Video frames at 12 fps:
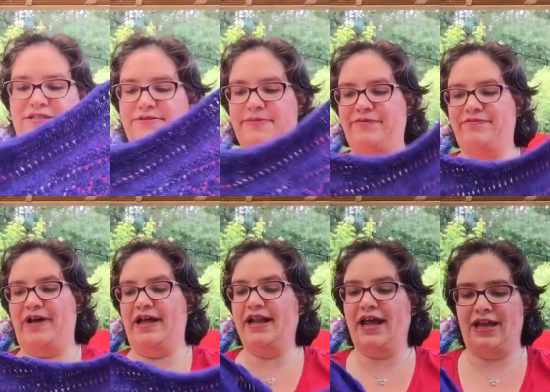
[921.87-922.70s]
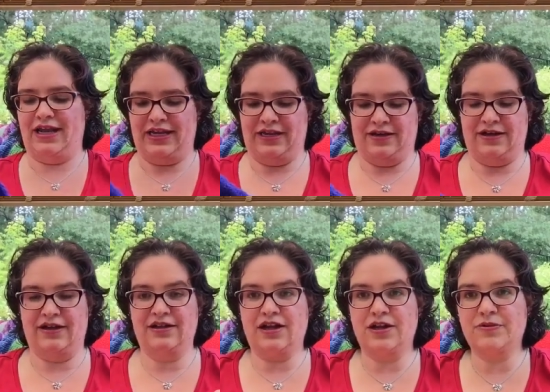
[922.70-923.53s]
been fun, and I got a
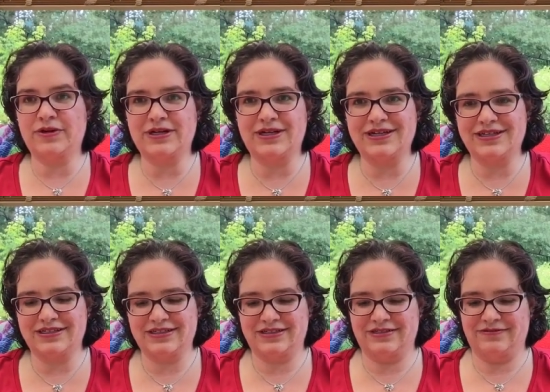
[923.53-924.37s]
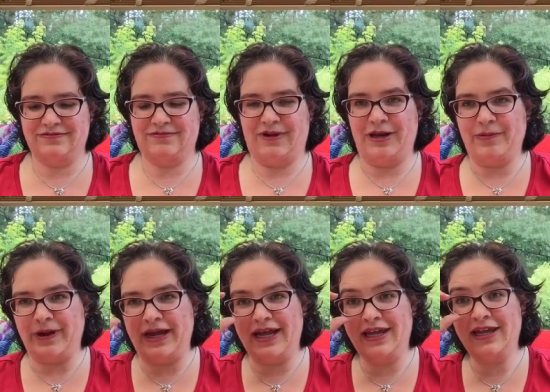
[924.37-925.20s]
lot of work on it right
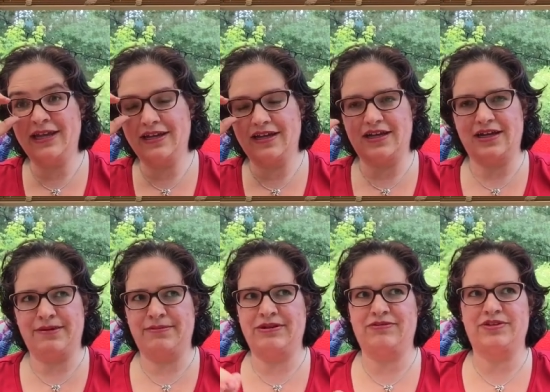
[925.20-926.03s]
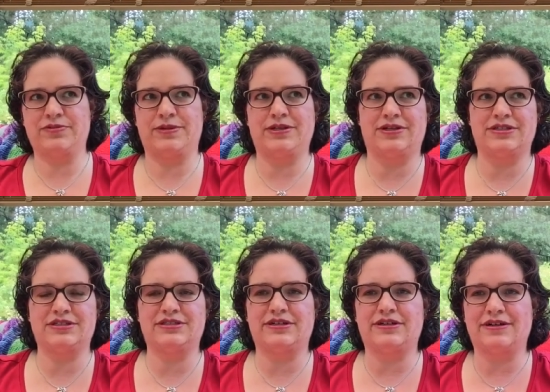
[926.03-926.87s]
away. I believe this one launched
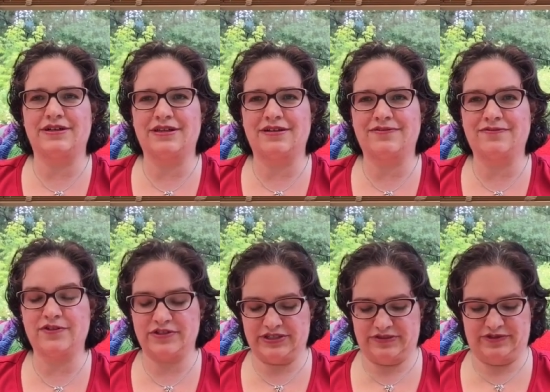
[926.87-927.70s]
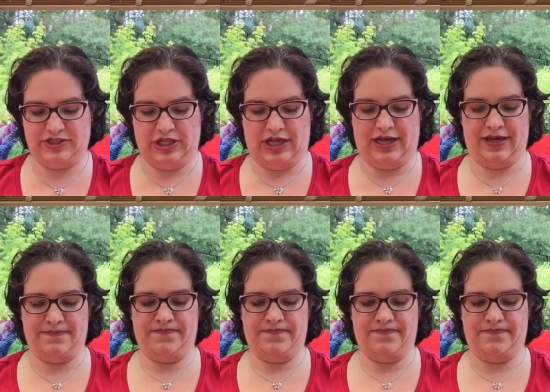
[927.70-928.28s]
on the 1st of July.